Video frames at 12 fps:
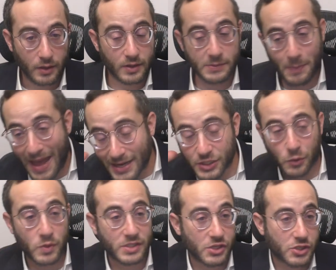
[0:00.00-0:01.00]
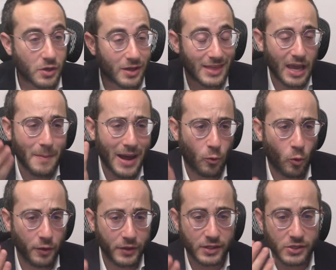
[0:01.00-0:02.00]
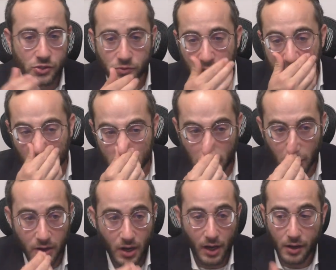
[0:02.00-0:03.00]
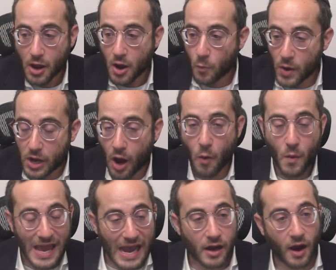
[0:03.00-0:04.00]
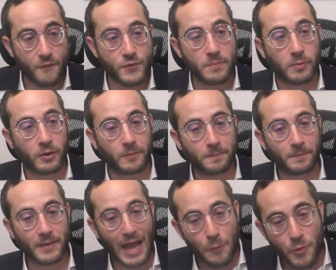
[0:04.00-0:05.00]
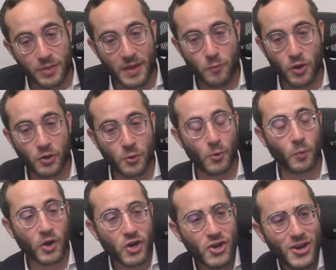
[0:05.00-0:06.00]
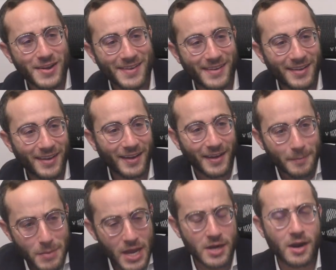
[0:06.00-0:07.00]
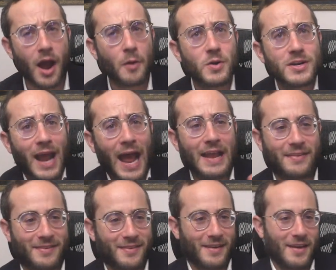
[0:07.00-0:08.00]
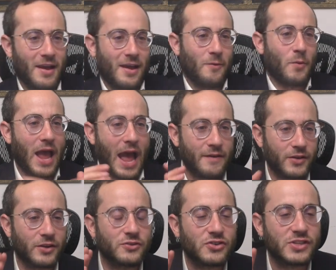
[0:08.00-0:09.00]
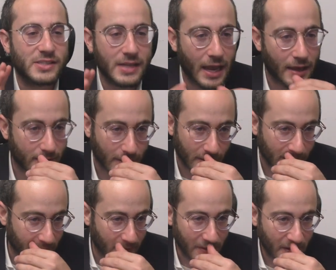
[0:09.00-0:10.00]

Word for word: The Spanish Inquisition, you can think about all the destruction, what's going on. We go, we get comfortable, and we think we're cool, we're good. Me and God, we're tight. We have an understanding.